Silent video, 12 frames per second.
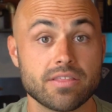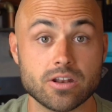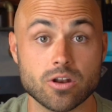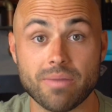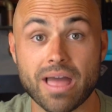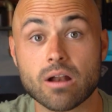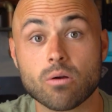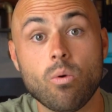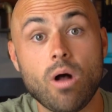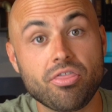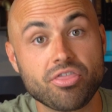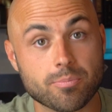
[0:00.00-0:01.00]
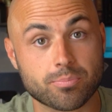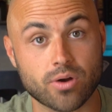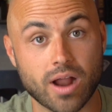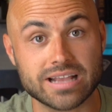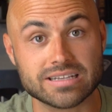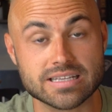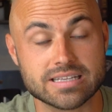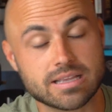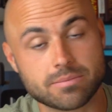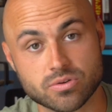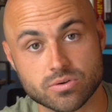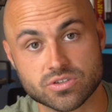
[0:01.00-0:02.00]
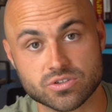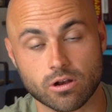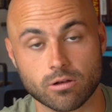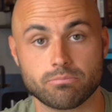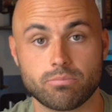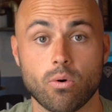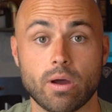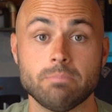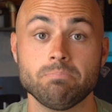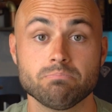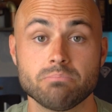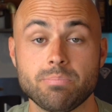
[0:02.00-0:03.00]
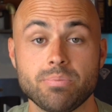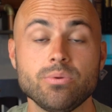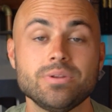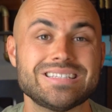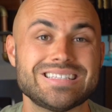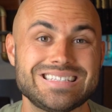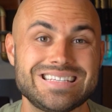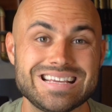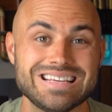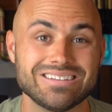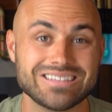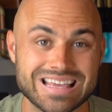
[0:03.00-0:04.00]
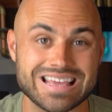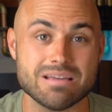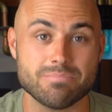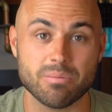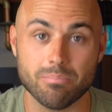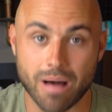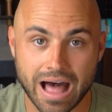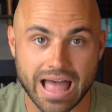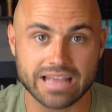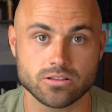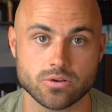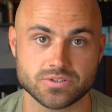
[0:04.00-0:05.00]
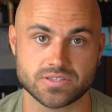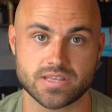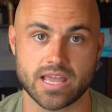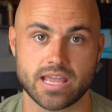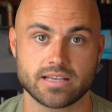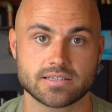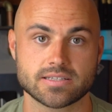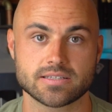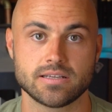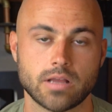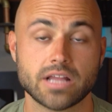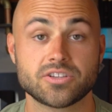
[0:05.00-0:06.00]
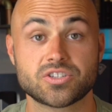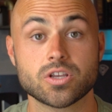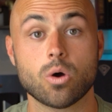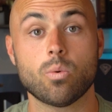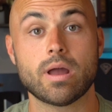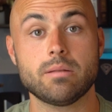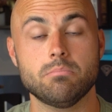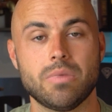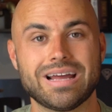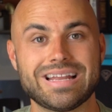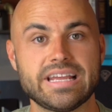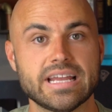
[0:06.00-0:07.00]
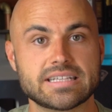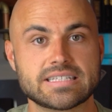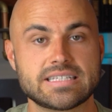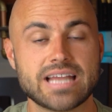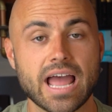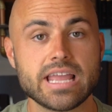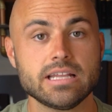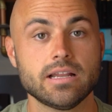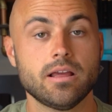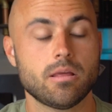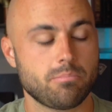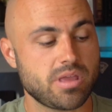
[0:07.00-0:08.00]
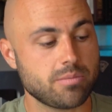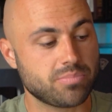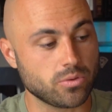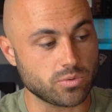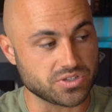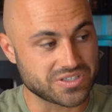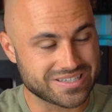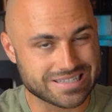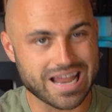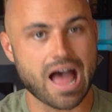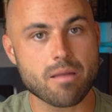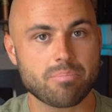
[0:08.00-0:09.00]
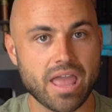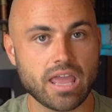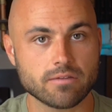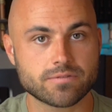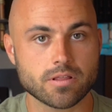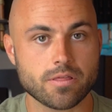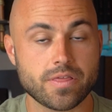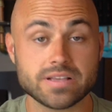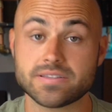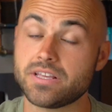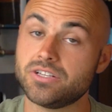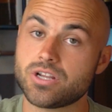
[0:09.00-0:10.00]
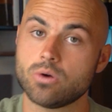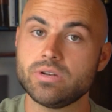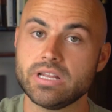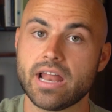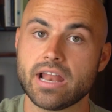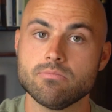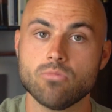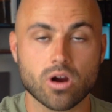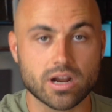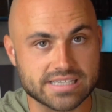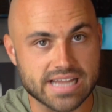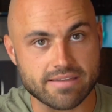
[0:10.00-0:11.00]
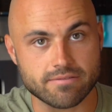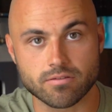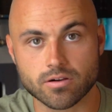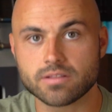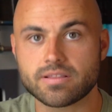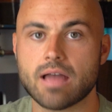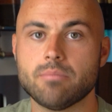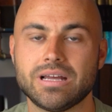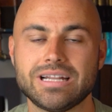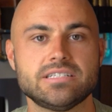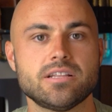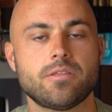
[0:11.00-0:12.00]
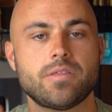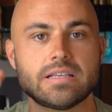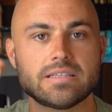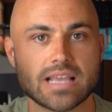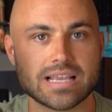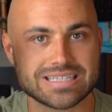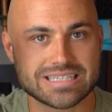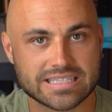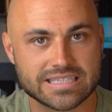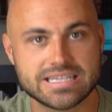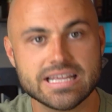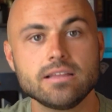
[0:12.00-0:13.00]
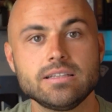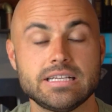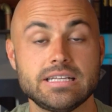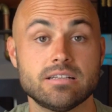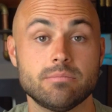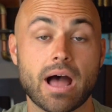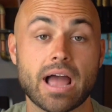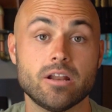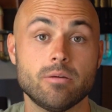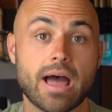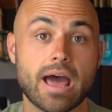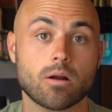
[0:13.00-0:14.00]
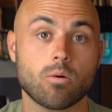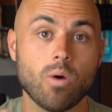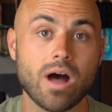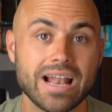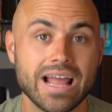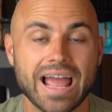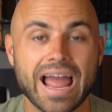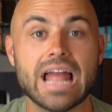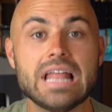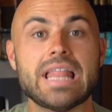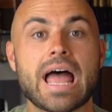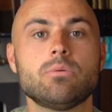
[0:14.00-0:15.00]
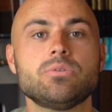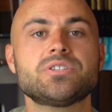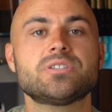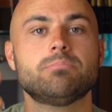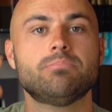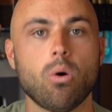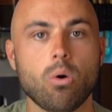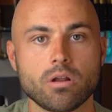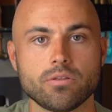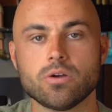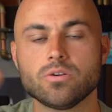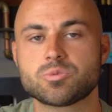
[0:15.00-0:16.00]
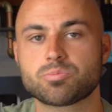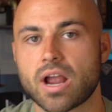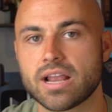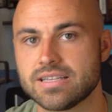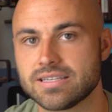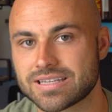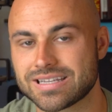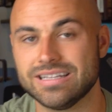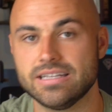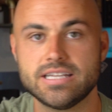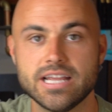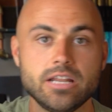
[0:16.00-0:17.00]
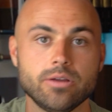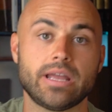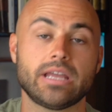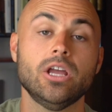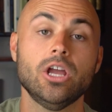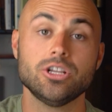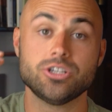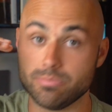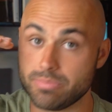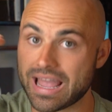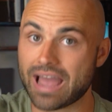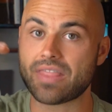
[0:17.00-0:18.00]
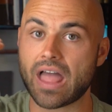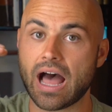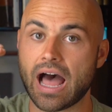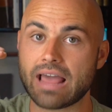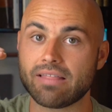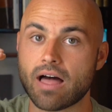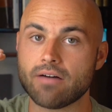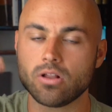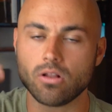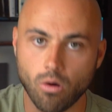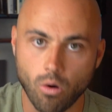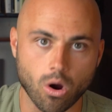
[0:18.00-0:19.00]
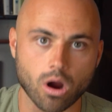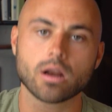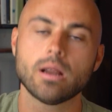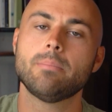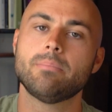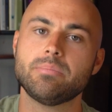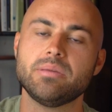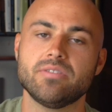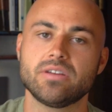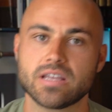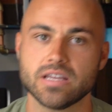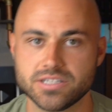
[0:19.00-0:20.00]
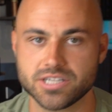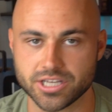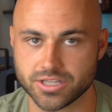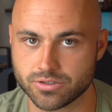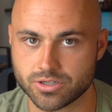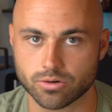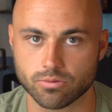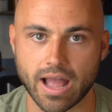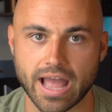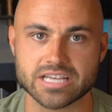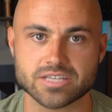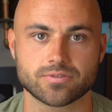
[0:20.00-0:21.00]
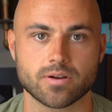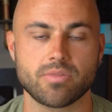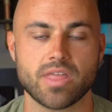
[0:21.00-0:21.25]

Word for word: that no matter what the price is up to a certain point, people will still keep buying those things. And so when money gets tight, people will stop paying for the things they don't need anymore and divert that money to the things they still need to buy no matter what. And that will support those prices continuing to be at that high level or maybe even continue to rise from